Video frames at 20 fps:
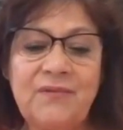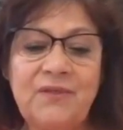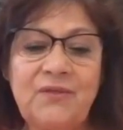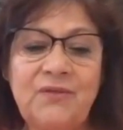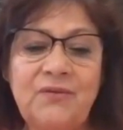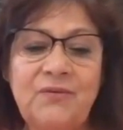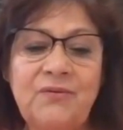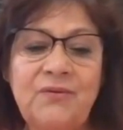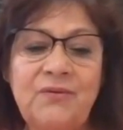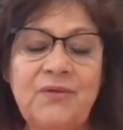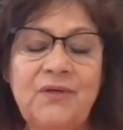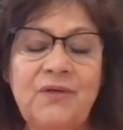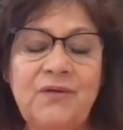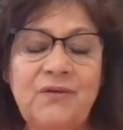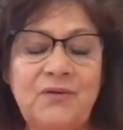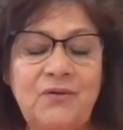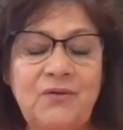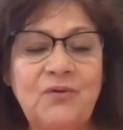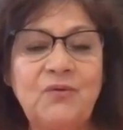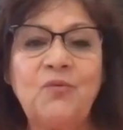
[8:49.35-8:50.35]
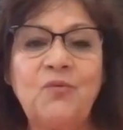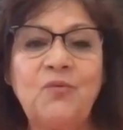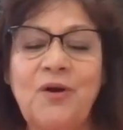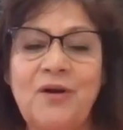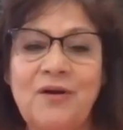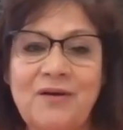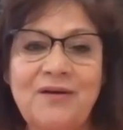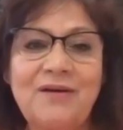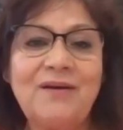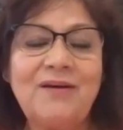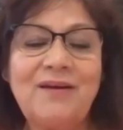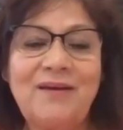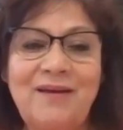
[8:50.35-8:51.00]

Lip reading: do a good work.